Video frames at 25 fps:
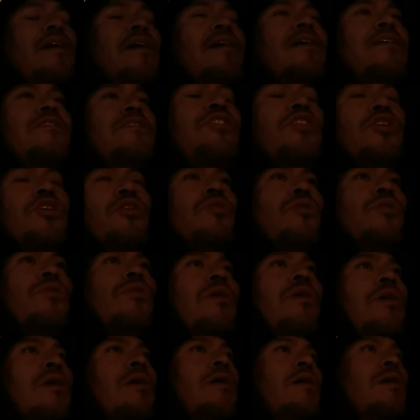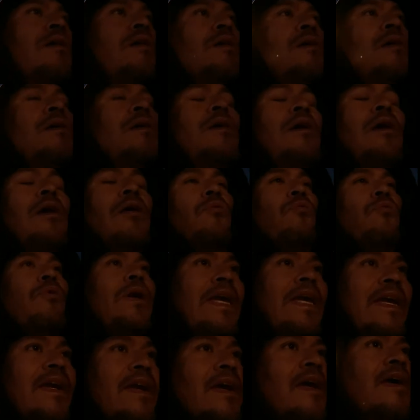two, a
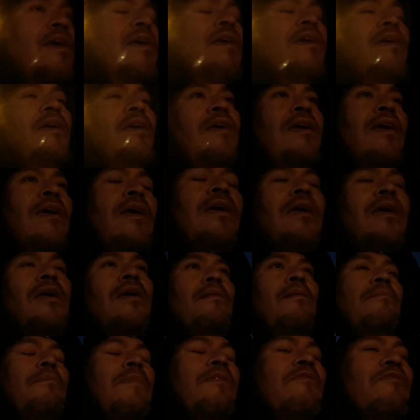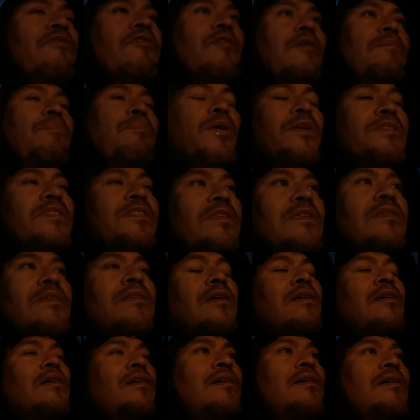week, before a person
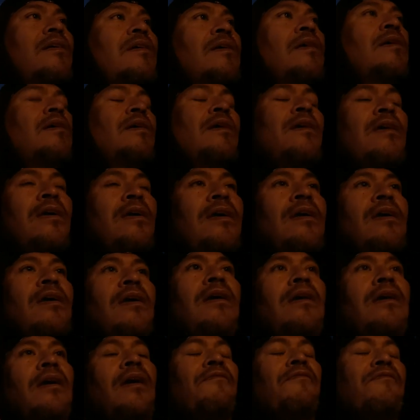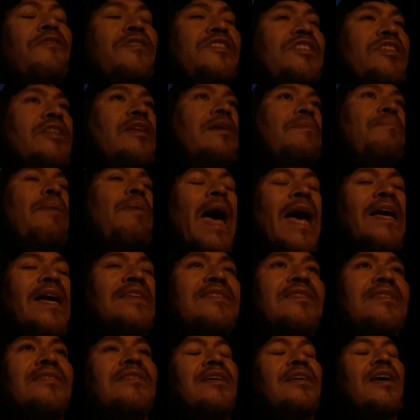officially
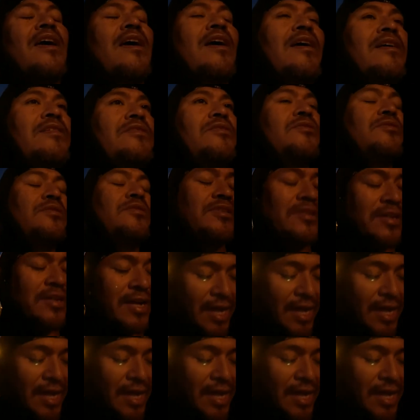passes due to